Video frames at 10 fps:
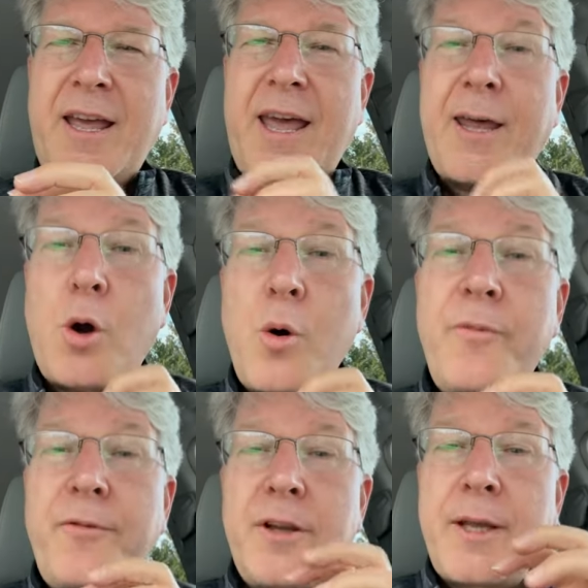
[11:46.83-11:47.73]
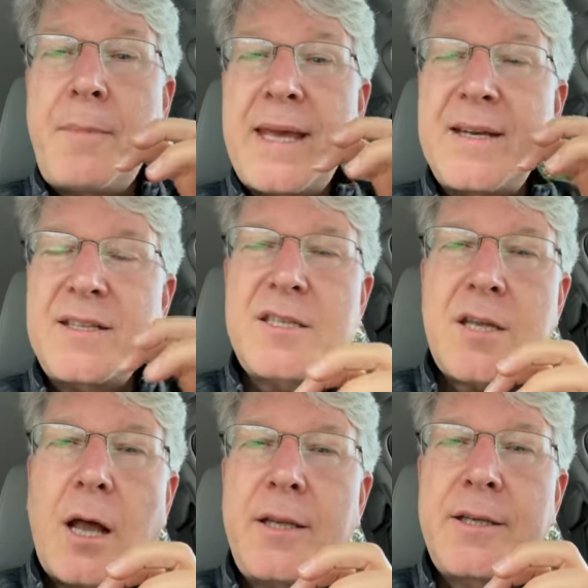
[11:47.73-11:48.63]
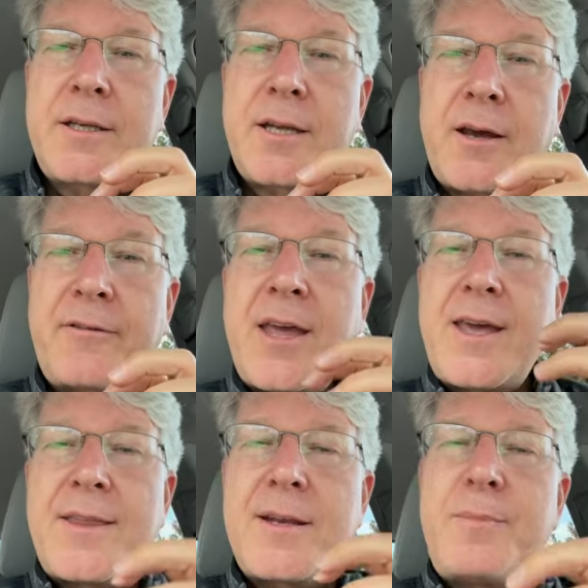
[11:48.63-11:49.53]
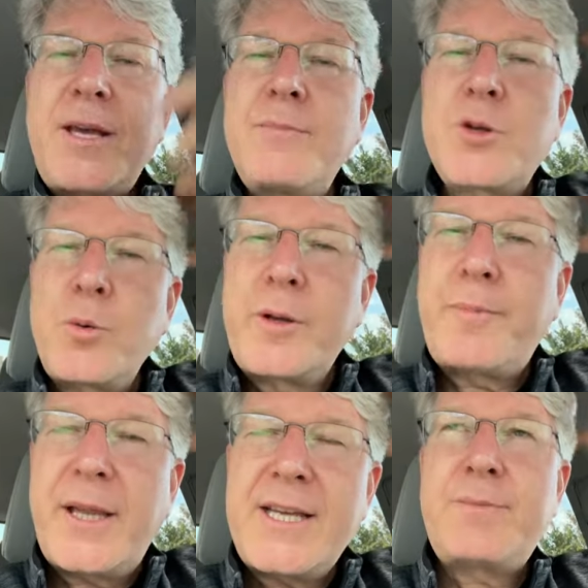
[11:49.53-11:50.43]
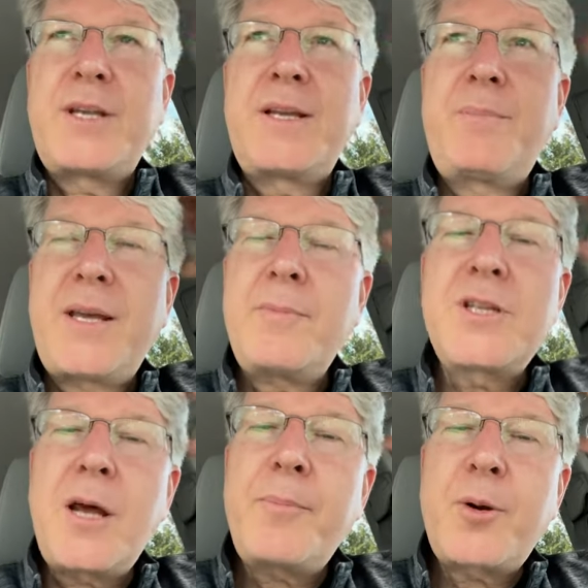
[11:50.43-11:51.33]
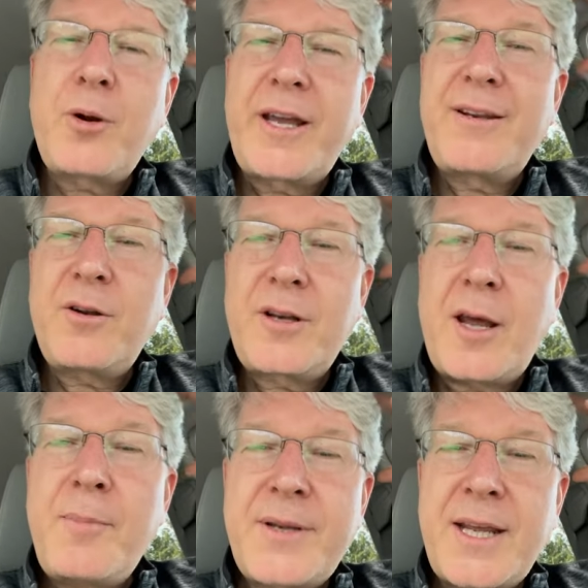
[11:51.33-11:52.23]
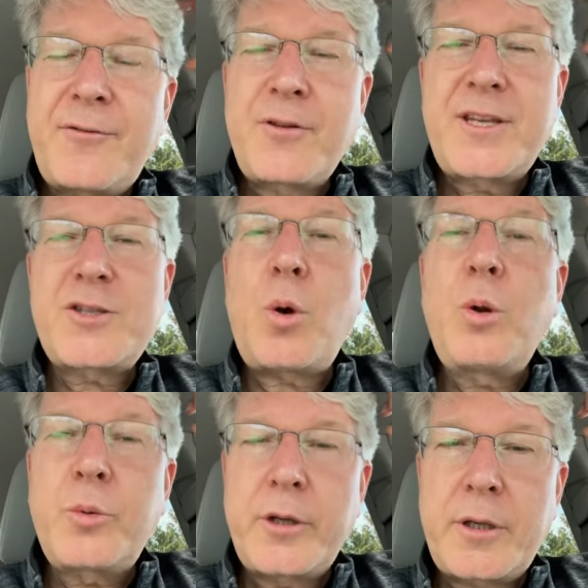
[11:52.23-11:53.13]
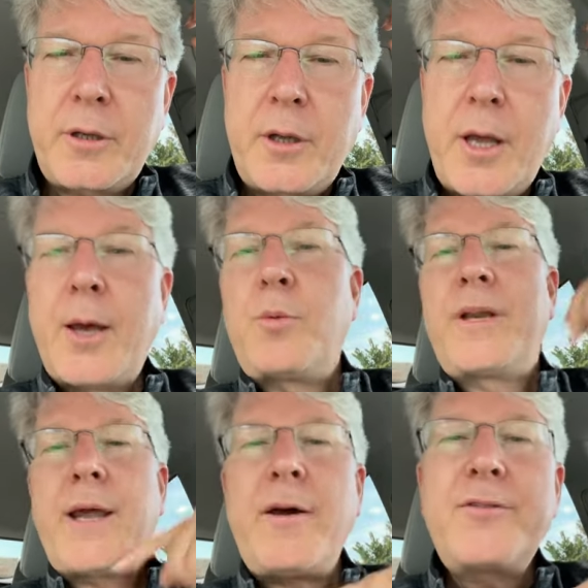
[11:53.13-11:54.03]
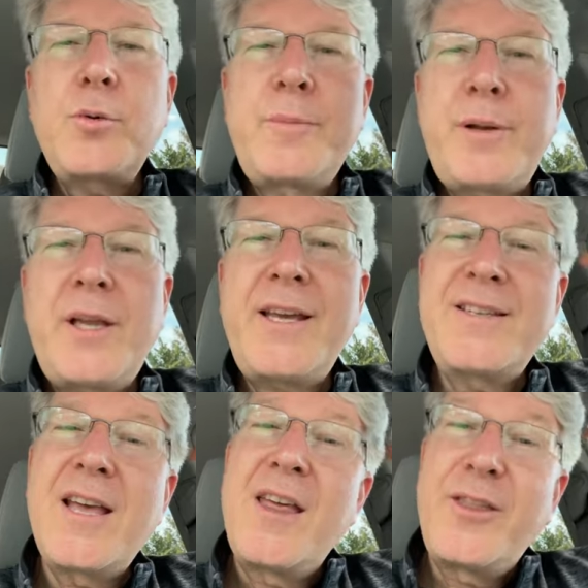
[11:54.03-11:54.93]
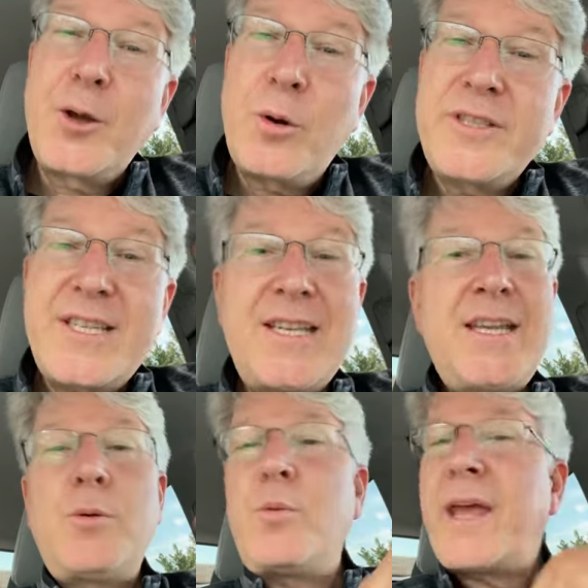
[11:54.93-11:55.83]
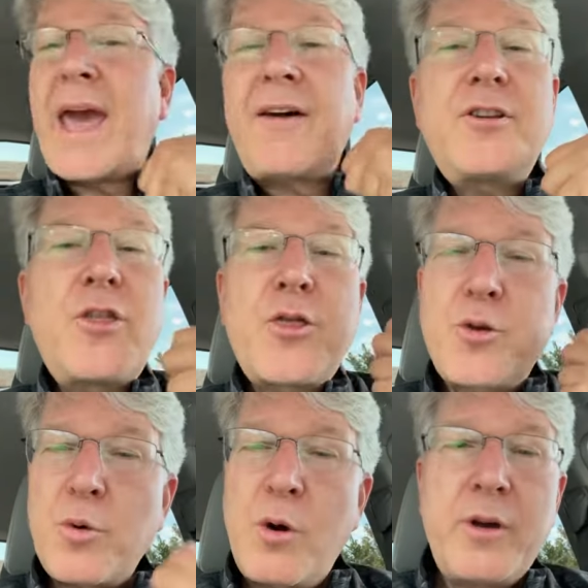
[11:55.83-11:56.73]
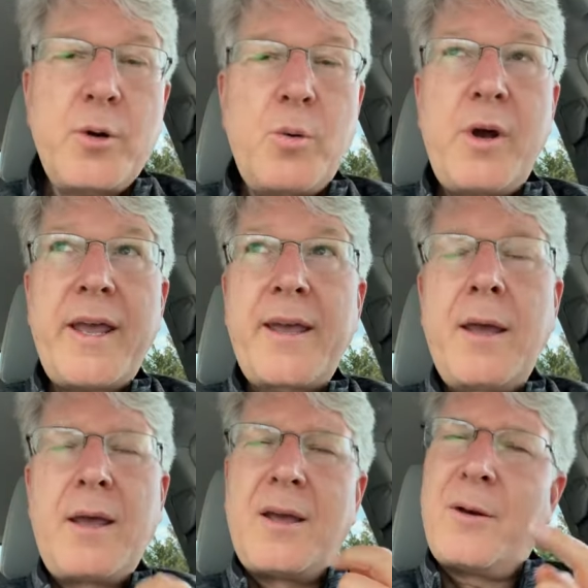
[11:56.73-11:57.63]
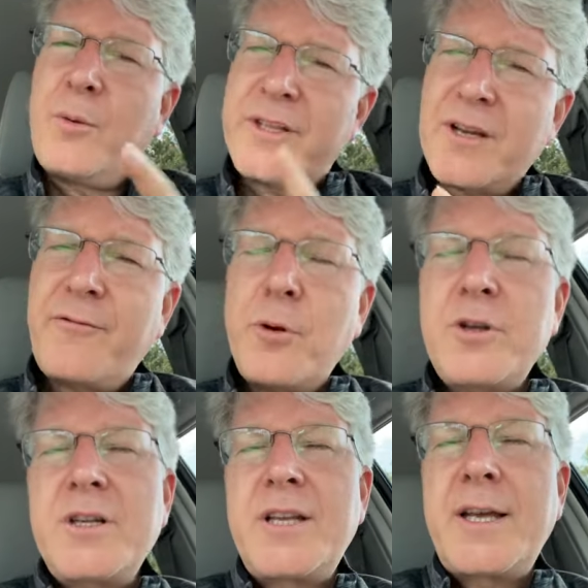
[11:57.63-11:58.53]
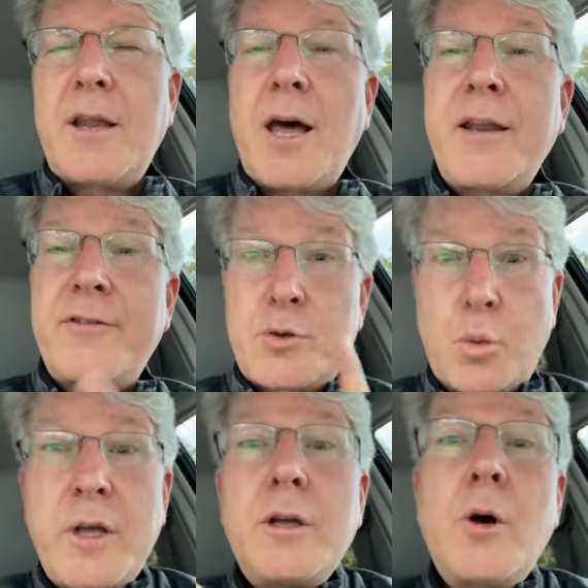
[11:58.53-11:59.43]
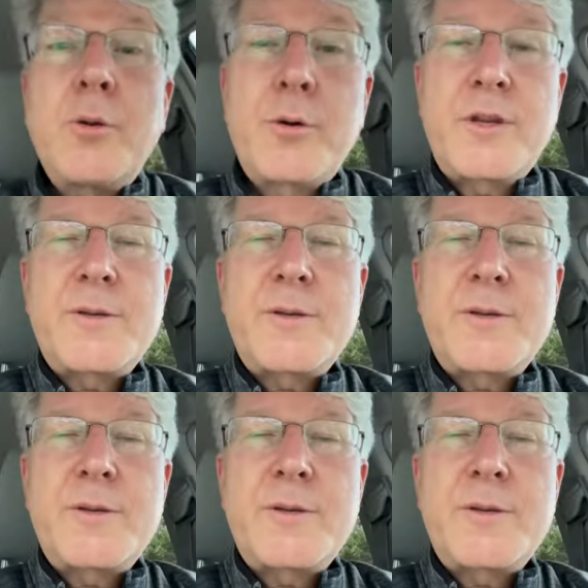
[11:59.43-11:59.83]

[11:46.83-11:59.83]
and hopefully make it solid enough that it becomes a replacement. It becomes an upgrade or an update for this old one. And we now have to replace the old CD. We have to throw it away, which unfortunately a lot of us will go through this